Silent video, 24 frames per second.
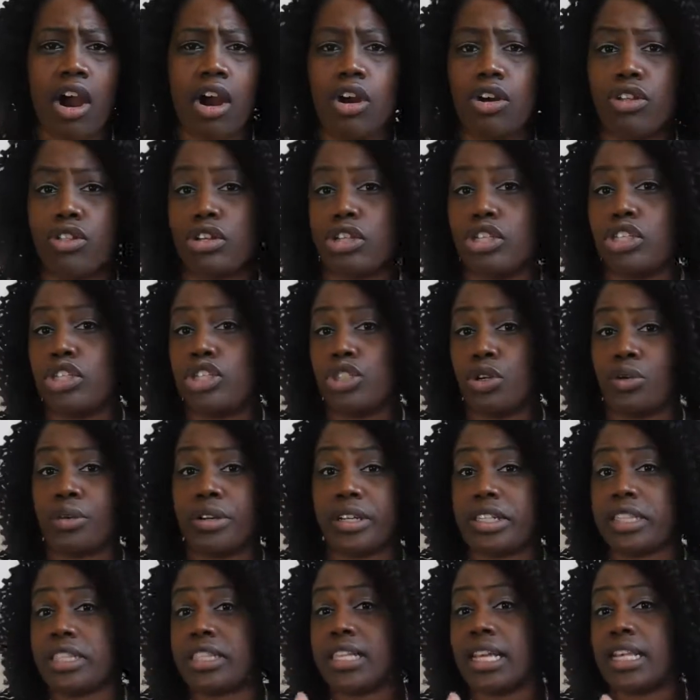All the
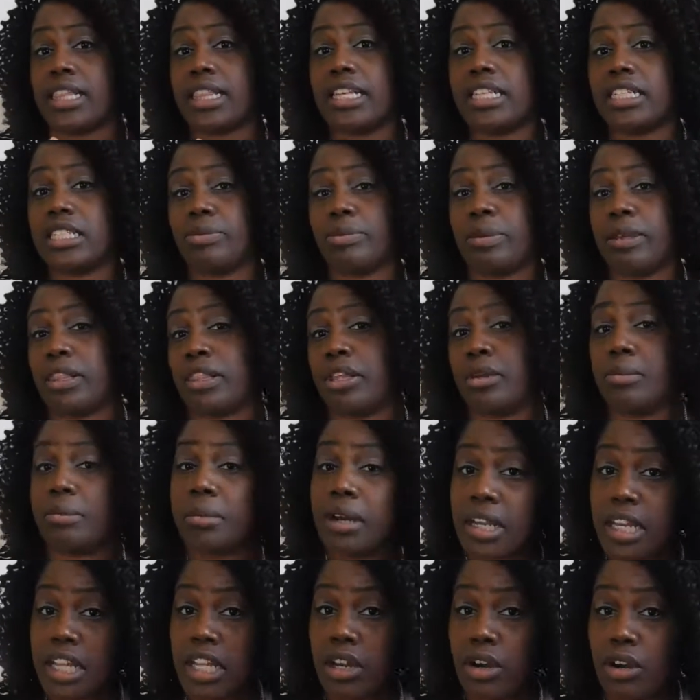Jordans that they spend their
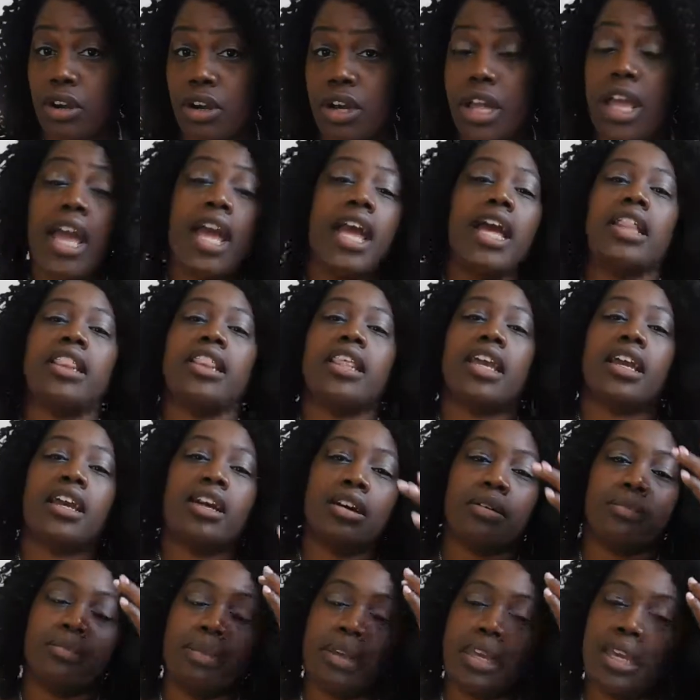money on, they
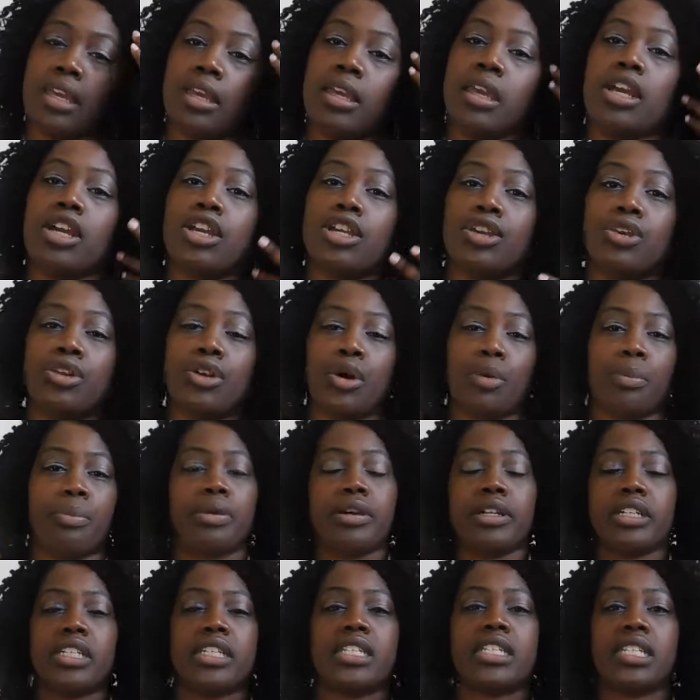could be, you know,
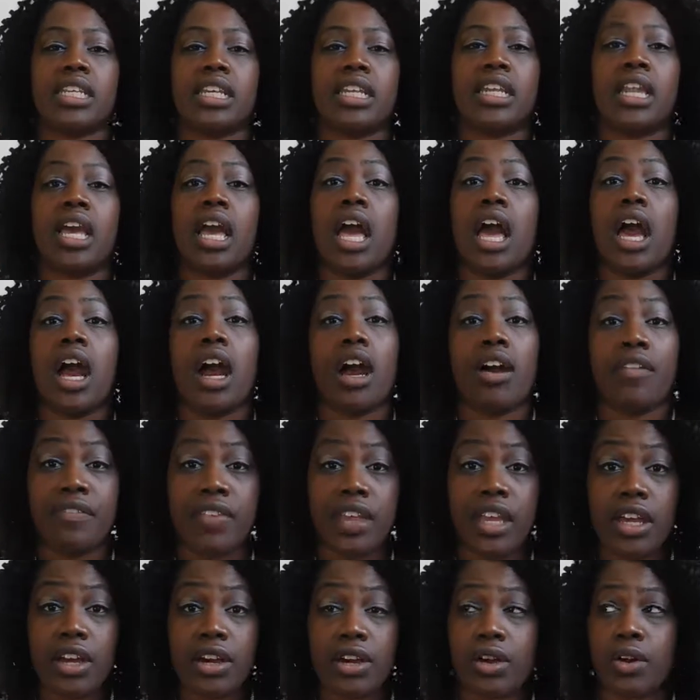purchasing a
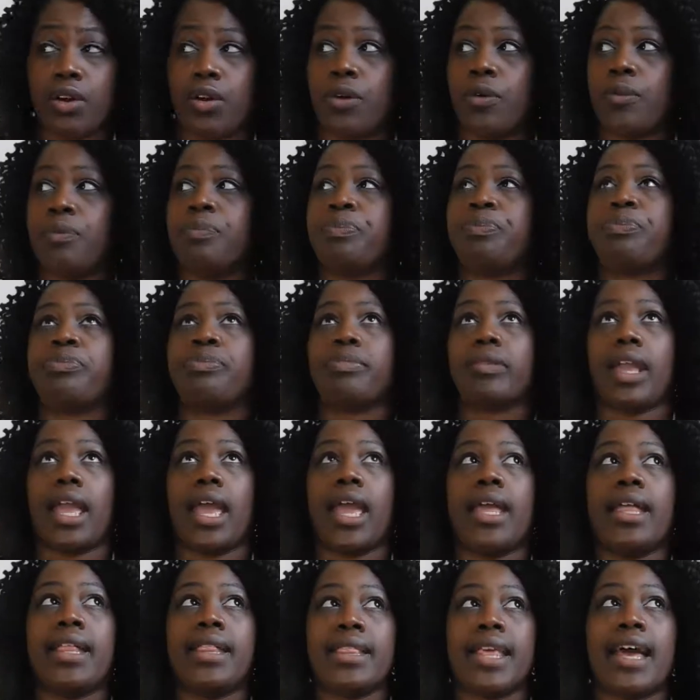vehicle.
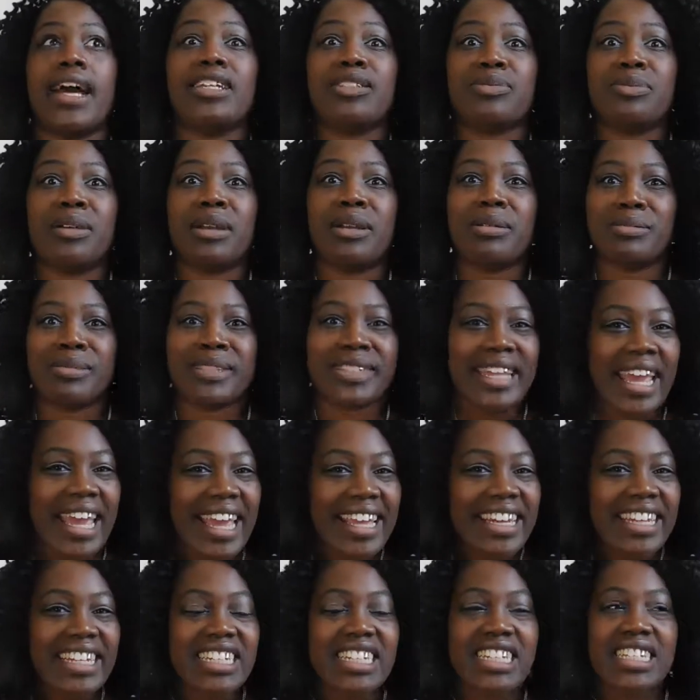And that's what I'm
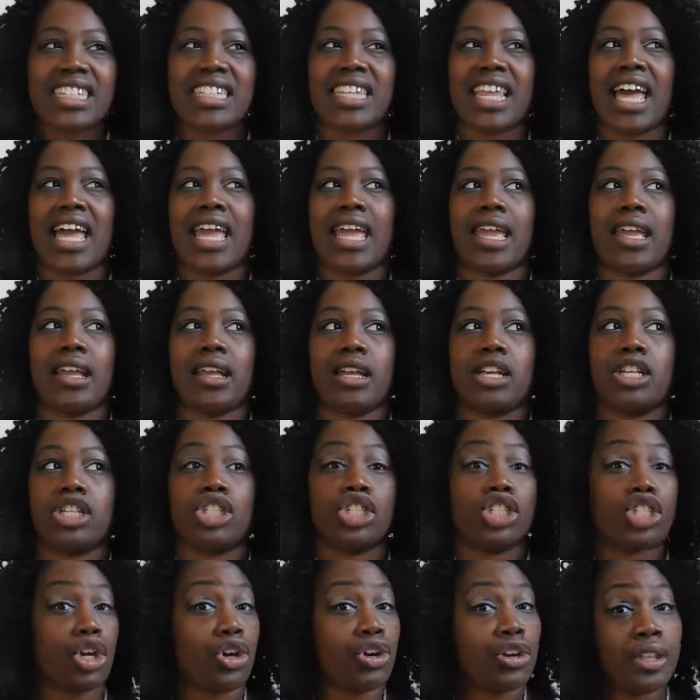saying. It's just like
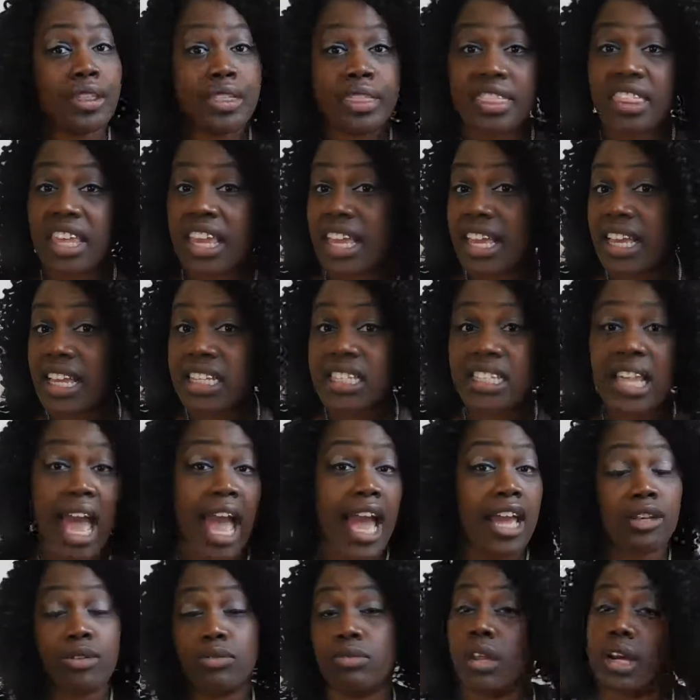certain things
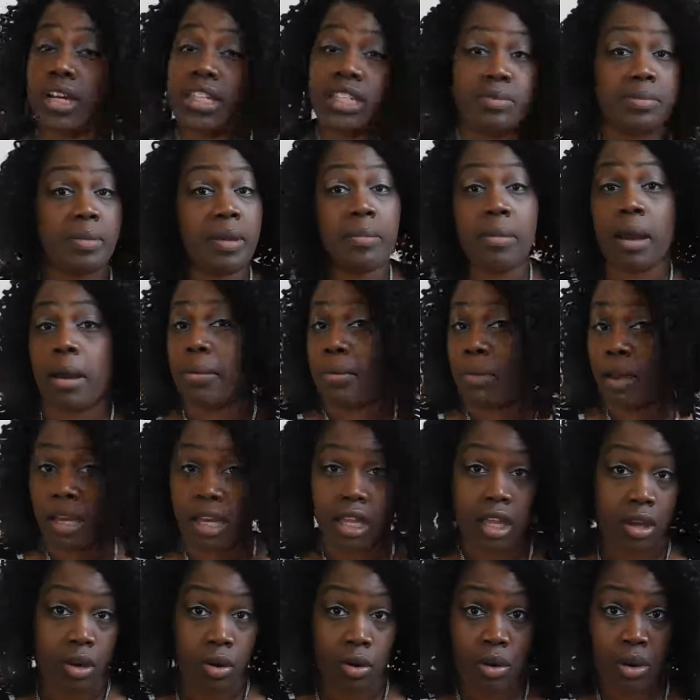I do not spend my
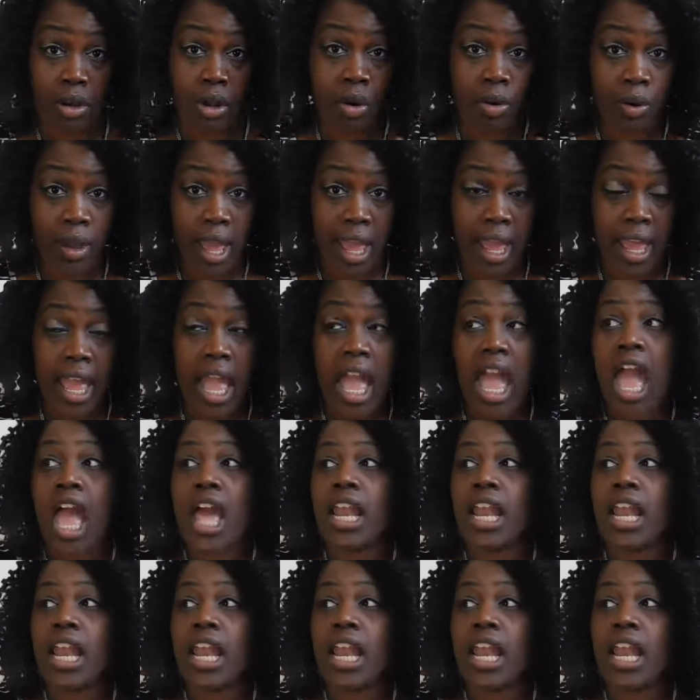money on, okay?